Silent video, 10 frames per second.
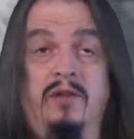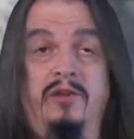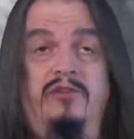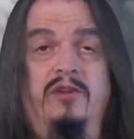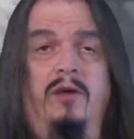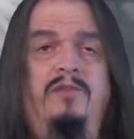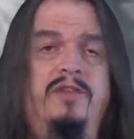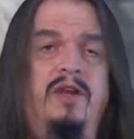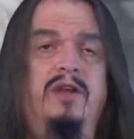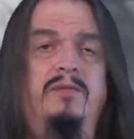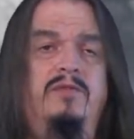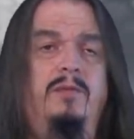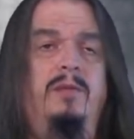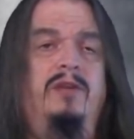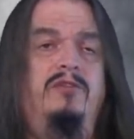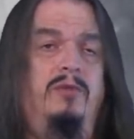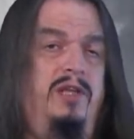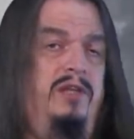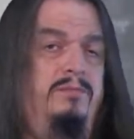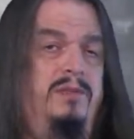This Gomphotherium from about
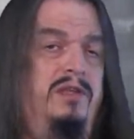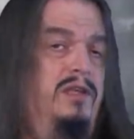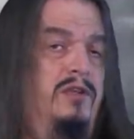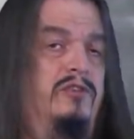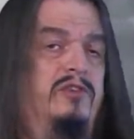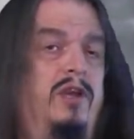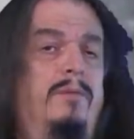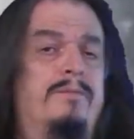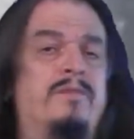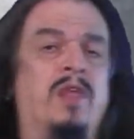twenty million years ago